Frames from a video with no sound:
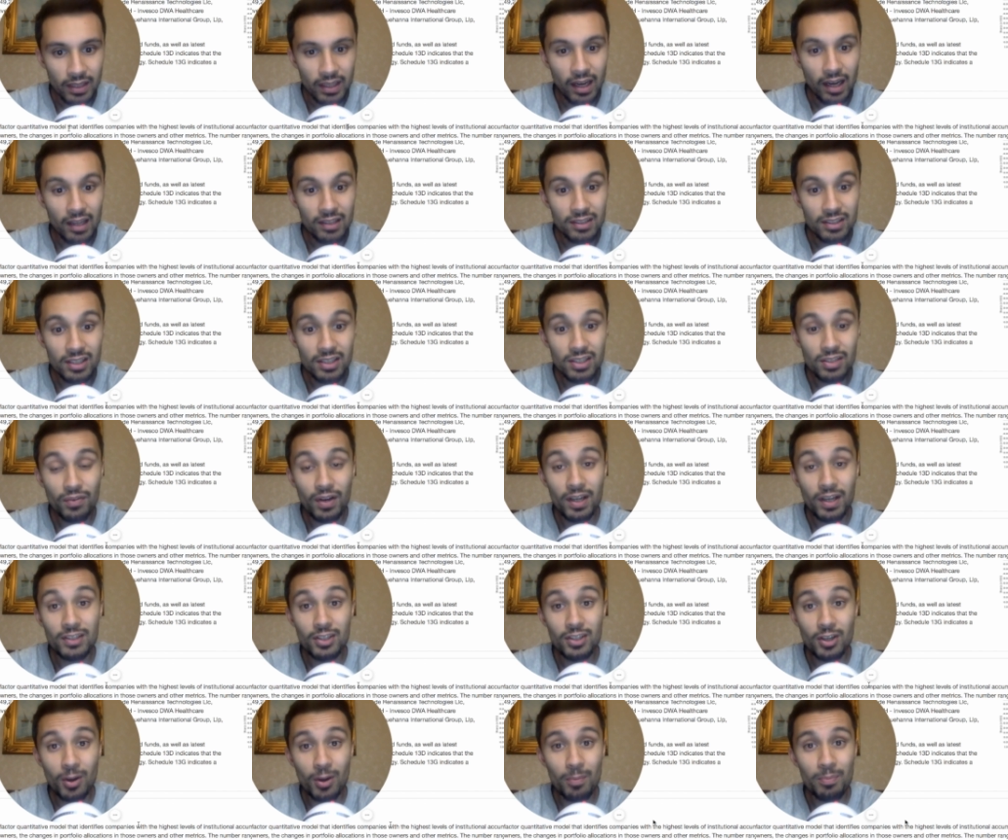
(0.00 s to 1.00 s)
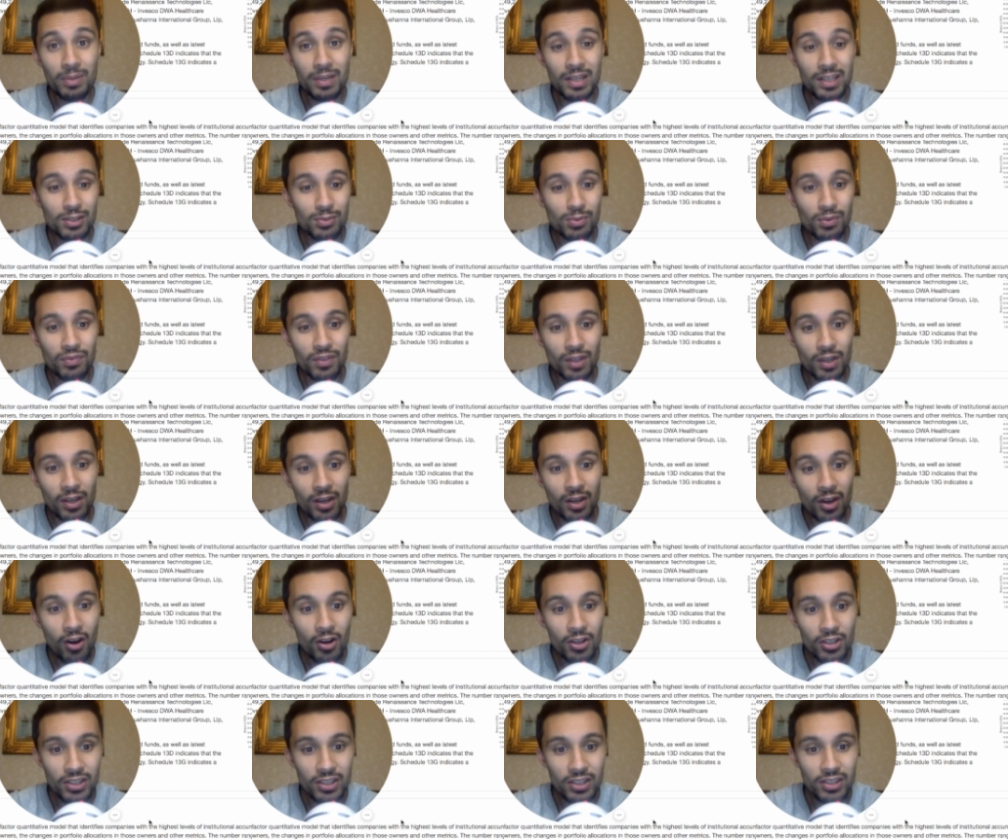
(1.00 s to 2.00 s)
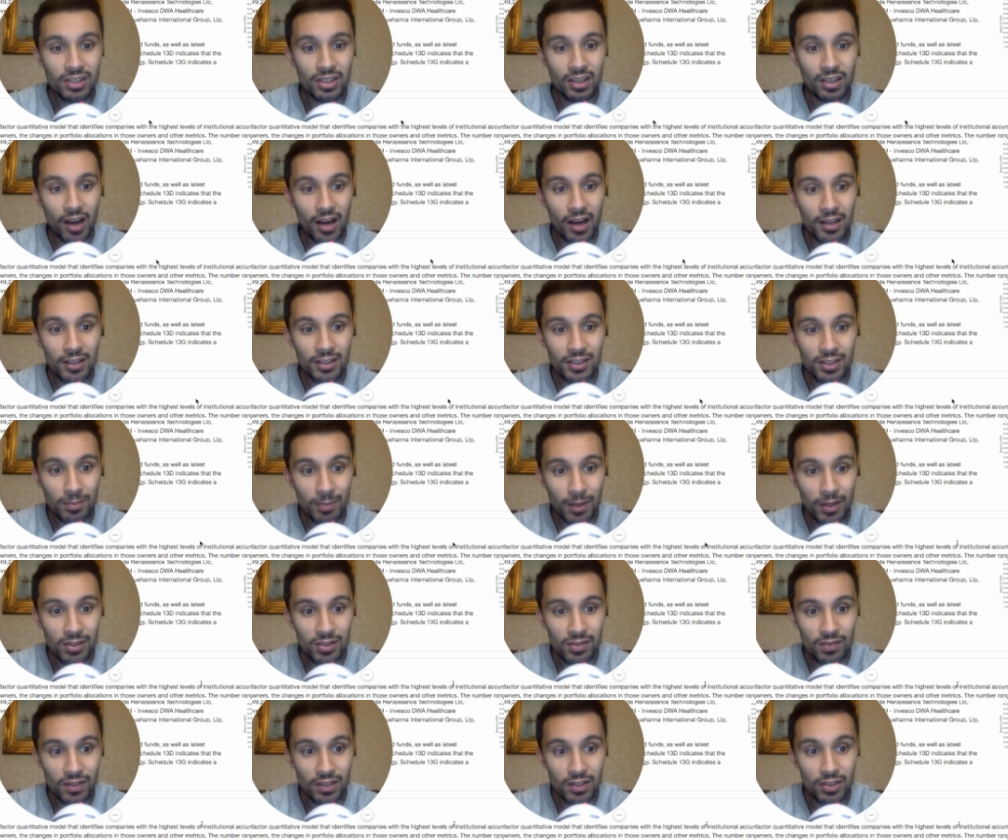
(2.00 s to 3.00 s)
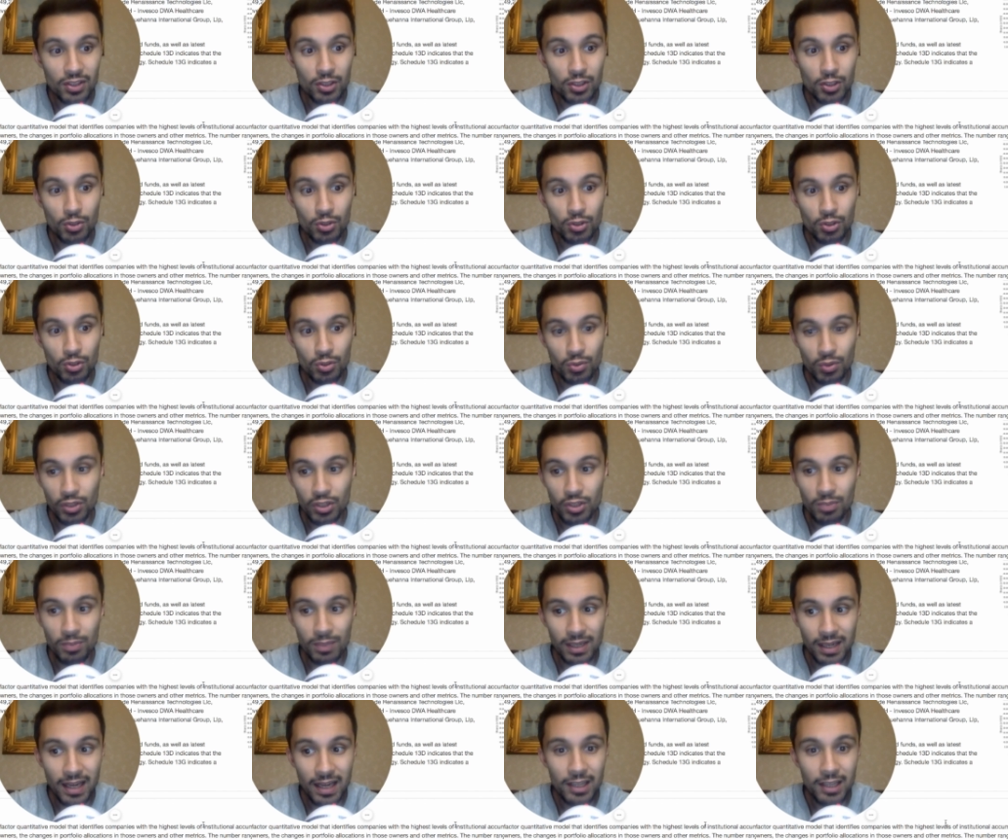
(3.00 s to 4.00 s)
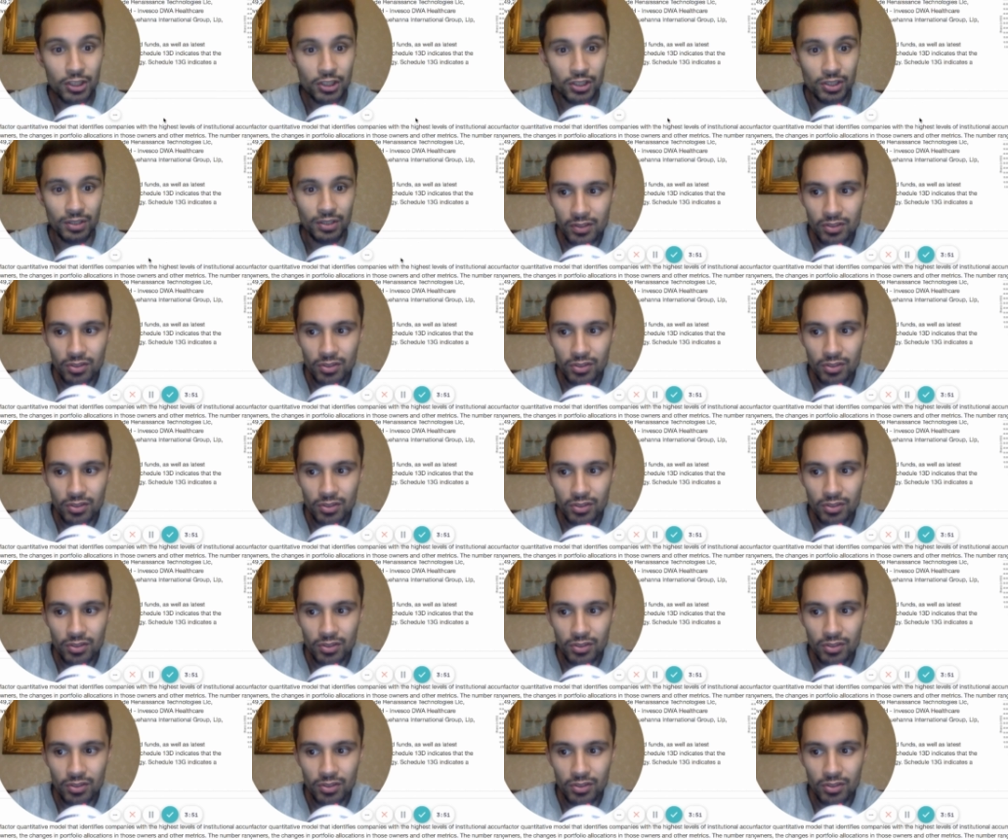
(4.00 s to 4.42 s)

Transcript: It identifies companies with the largest and highest amounts of institutional accumulation.